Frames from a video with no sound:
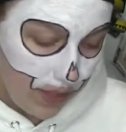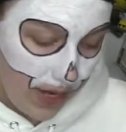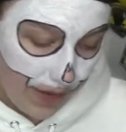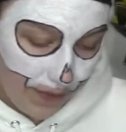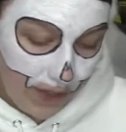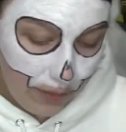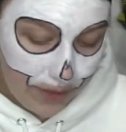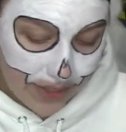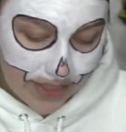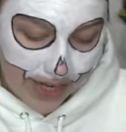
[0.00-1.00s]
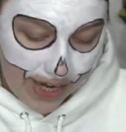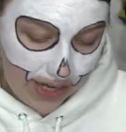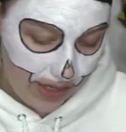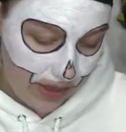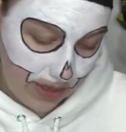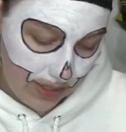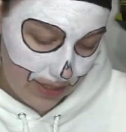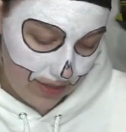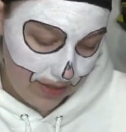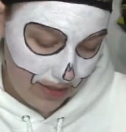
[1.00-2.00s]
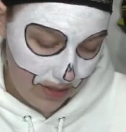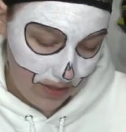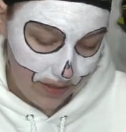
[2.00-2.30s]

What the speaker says: I think I'm going to take this